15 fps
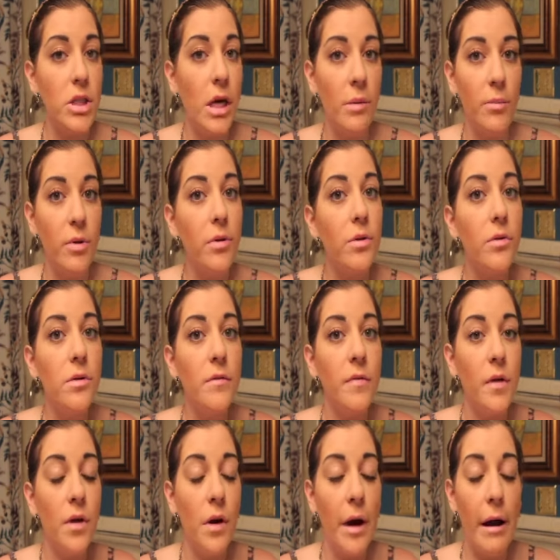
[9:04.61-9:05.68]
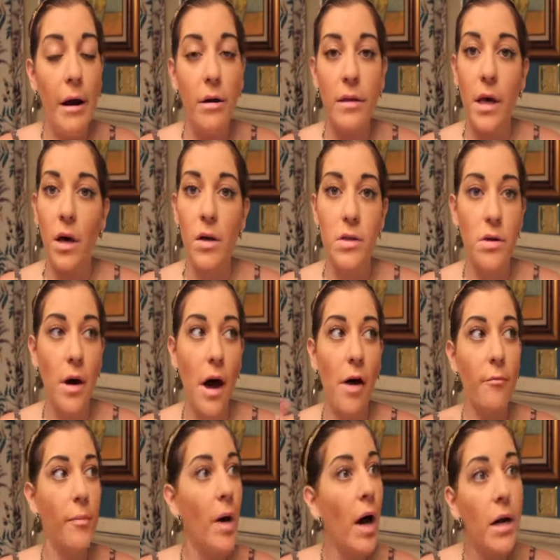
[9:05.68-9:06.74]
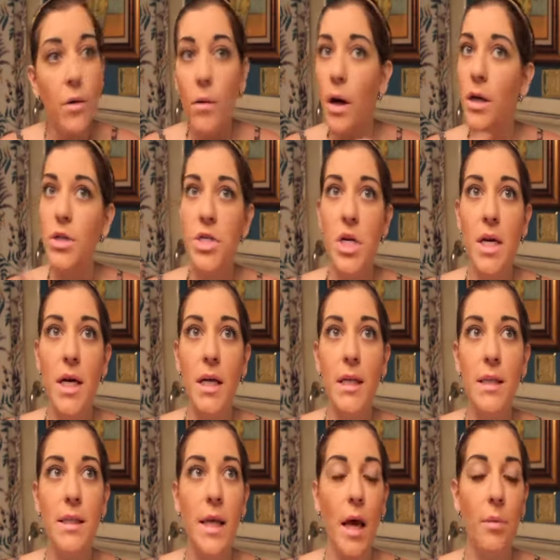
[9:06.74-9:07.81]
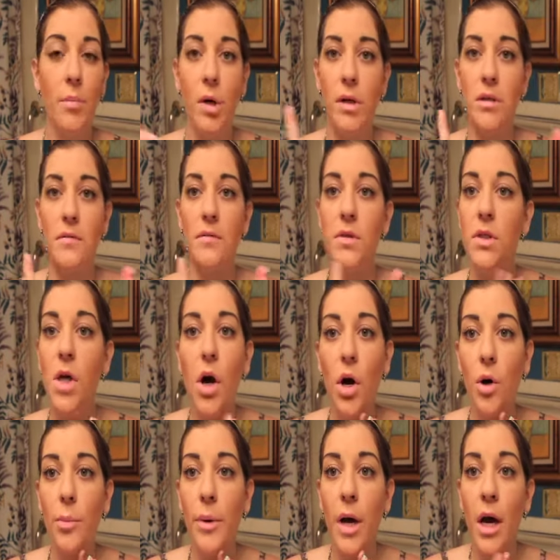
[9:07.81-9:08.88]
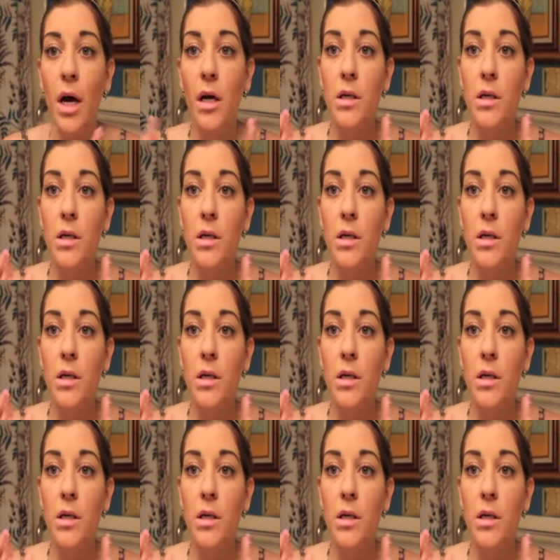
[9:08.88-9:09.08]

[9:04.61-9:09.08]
shampoos for your hair. They also have body washes and bars of soap.